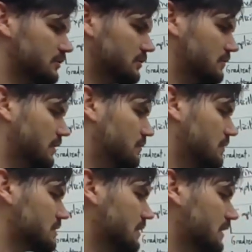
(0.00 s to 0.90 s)
or 2
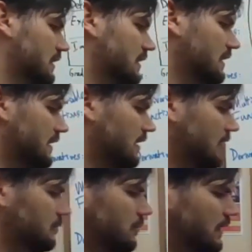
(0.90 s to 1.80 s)
variables.
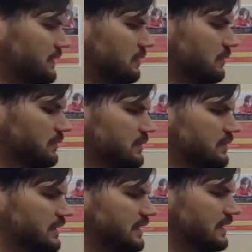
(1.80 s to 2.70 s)
But what we're
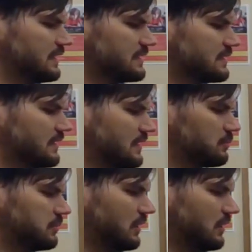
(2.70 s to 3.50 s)
doing is